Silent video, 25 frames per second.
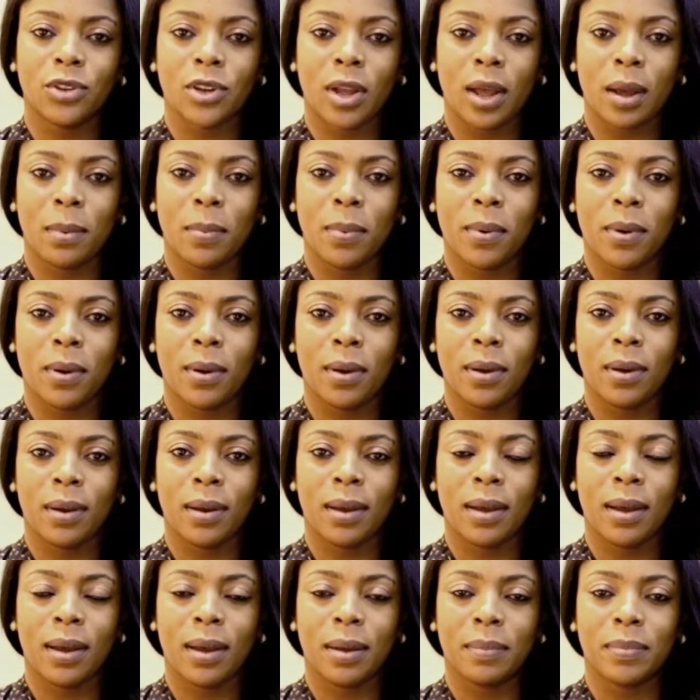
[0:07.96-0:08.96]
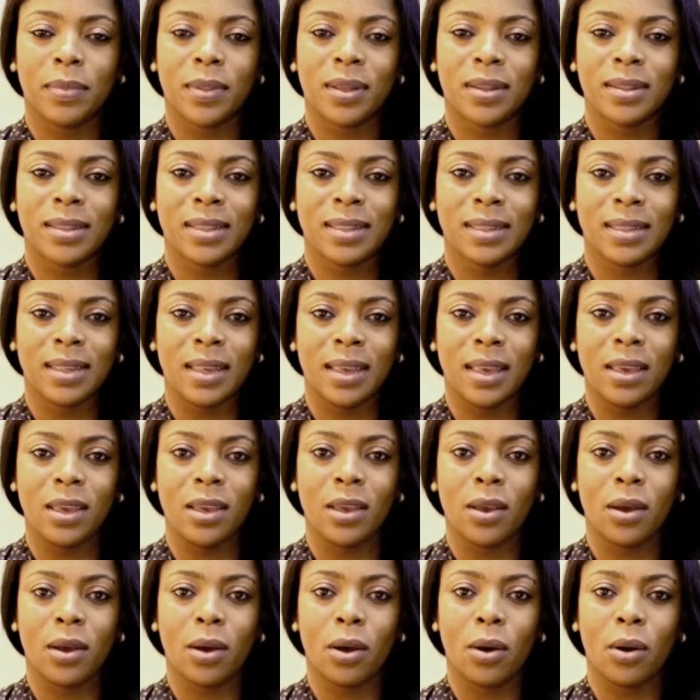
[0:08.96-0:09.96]
Jabo. I'm the
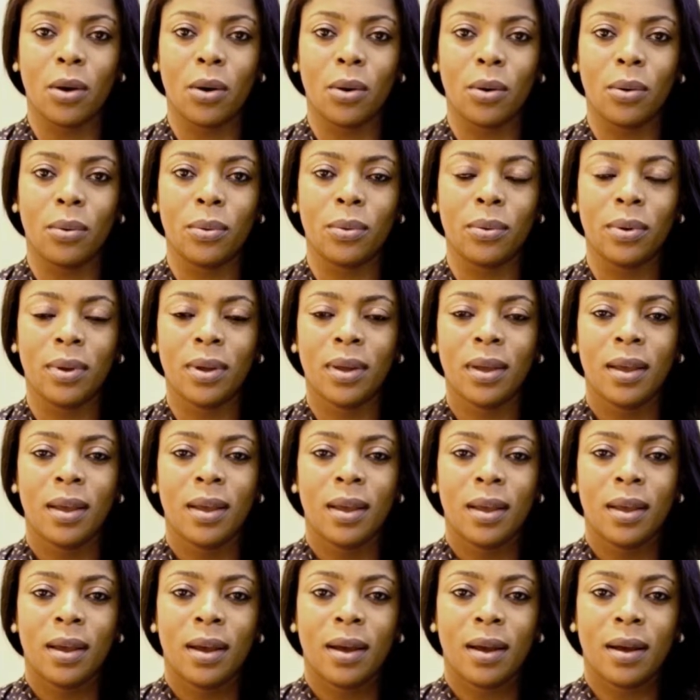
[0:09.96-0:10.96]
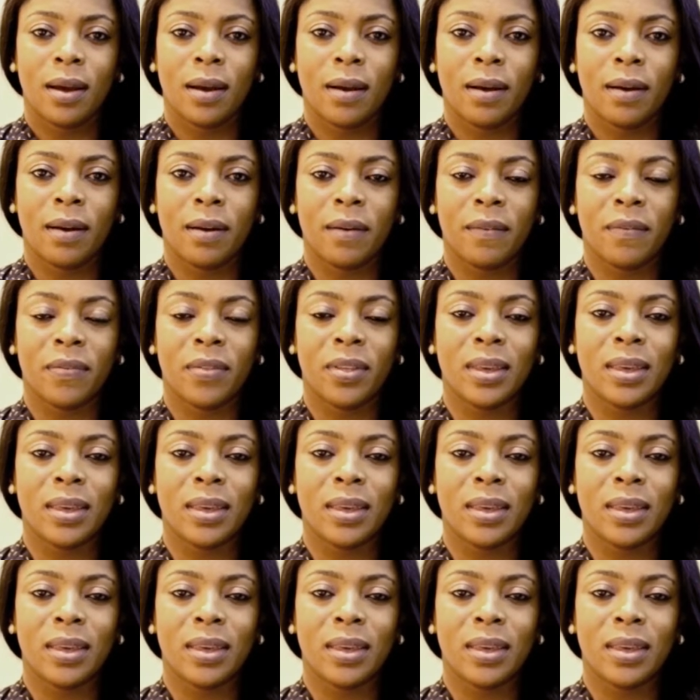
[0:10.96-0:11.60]
CEO of the